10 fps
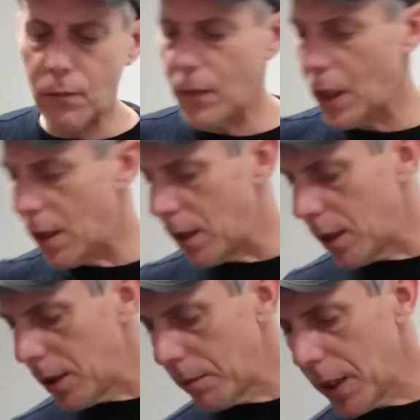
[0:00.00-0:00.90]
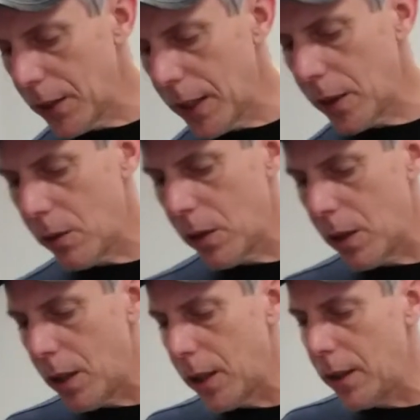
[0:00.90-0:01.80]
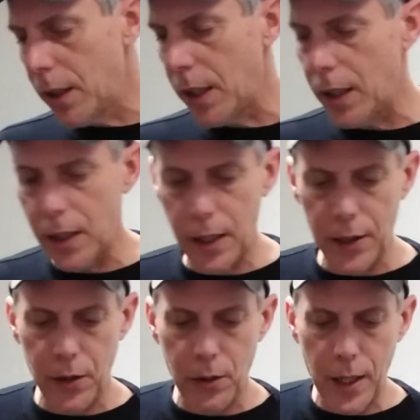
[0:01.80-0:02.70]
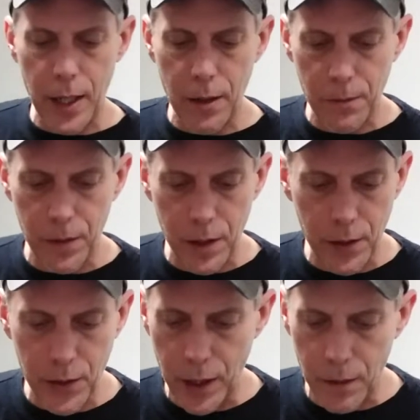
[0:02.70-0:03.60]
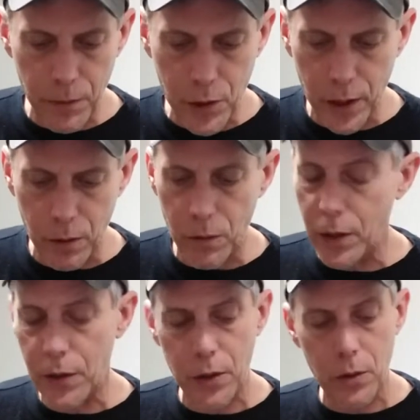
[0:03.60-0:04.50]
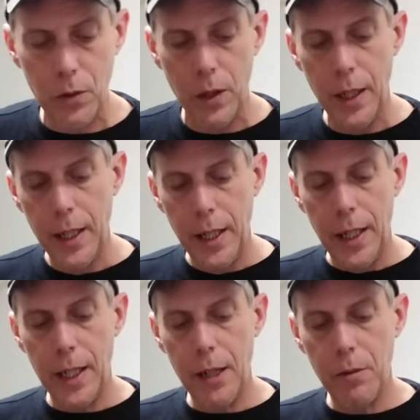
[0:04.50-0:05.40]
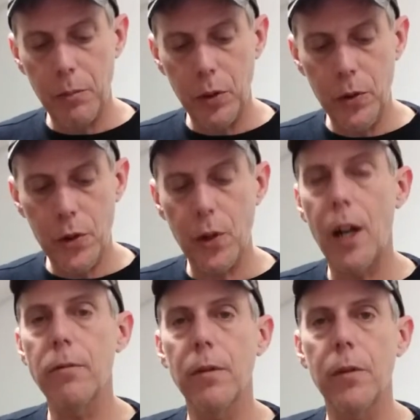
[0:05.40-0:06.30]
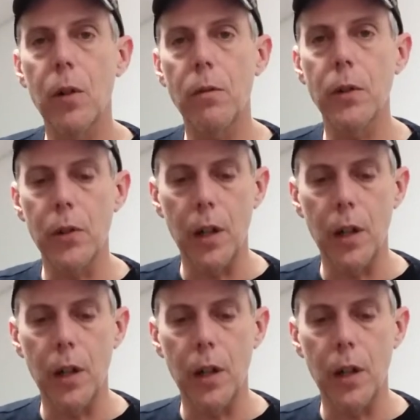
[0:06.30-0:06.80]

Got that going on. I do have set up for channel 1 and 2. And I have a blues driver for overdrive,